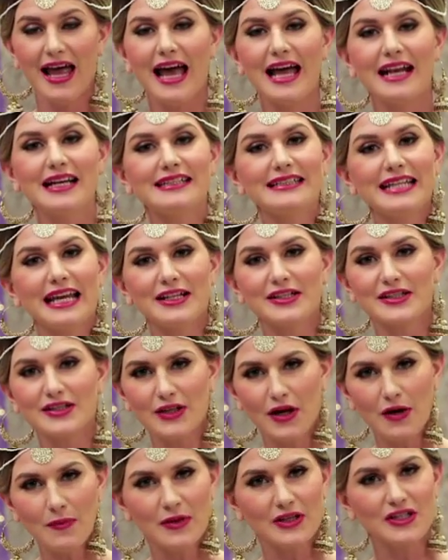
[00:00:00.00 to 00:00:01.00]
And it takes
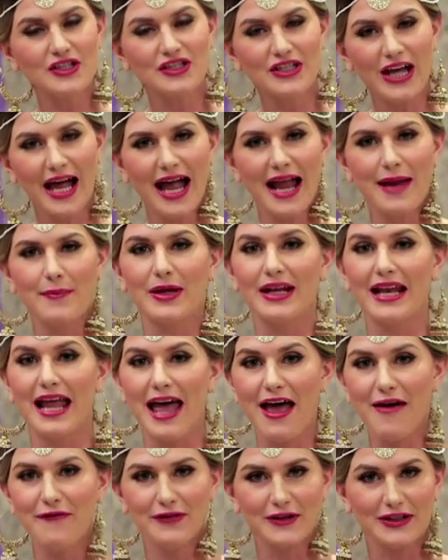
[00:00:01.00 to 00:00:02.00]
so much time and
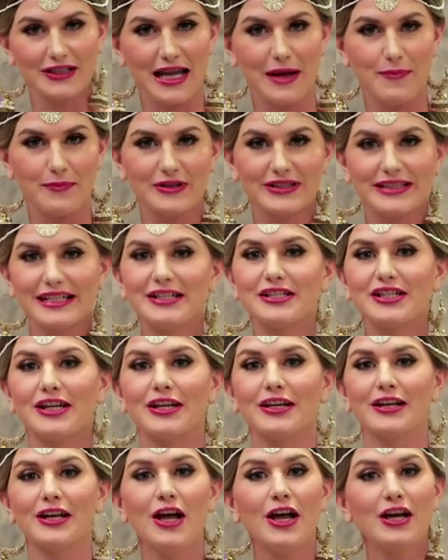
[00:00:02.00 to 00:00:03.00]
effort and
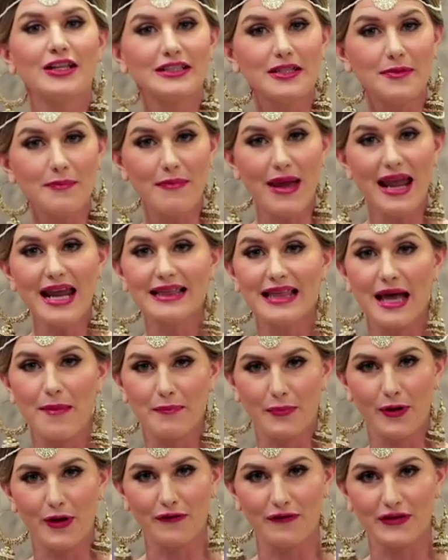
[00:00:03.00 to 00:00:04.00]
precision to make
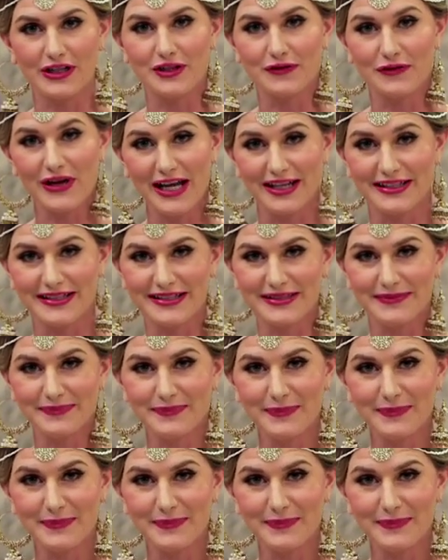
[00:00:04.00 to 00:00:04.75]
that perfect dress.